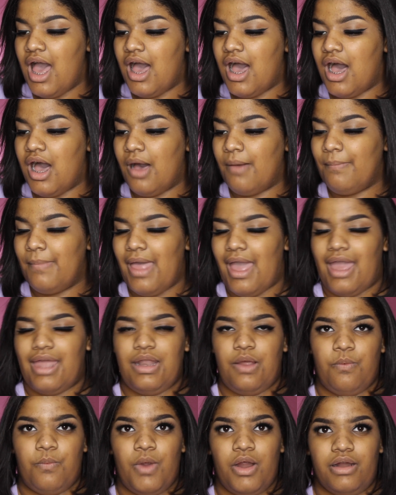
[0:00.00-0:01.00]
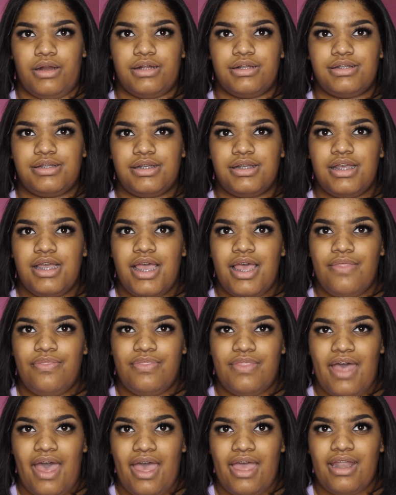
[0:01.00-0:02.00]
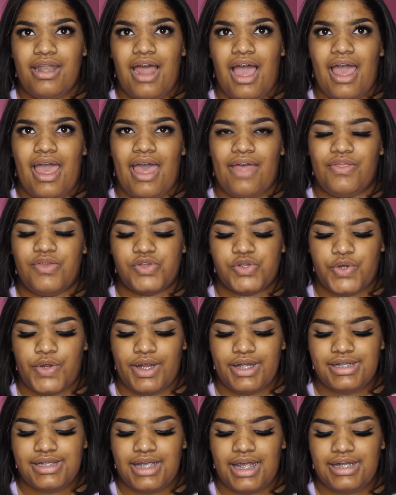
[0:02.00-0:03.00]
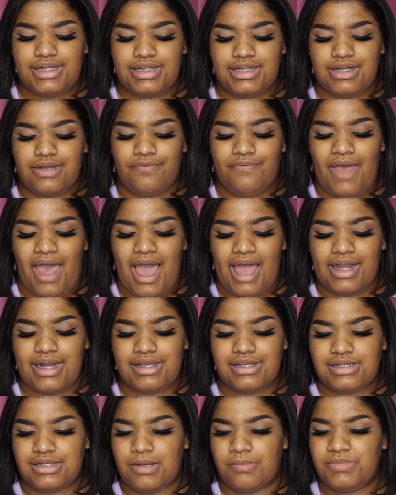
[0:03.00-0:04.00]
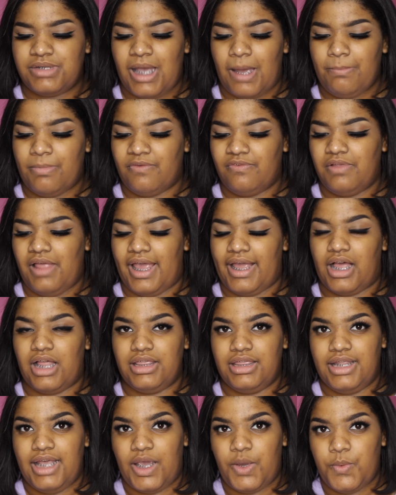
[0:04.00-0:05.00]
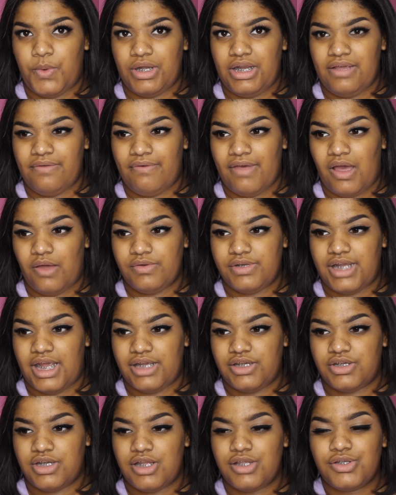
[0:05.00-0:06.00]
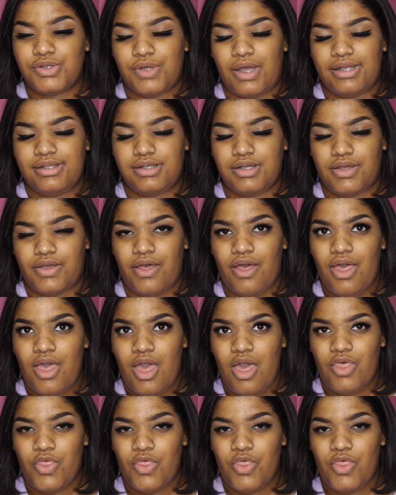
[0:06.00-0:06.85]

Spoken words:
and it worked. Then I had this crazy idea of adding some type of like liquidy foundation, so I took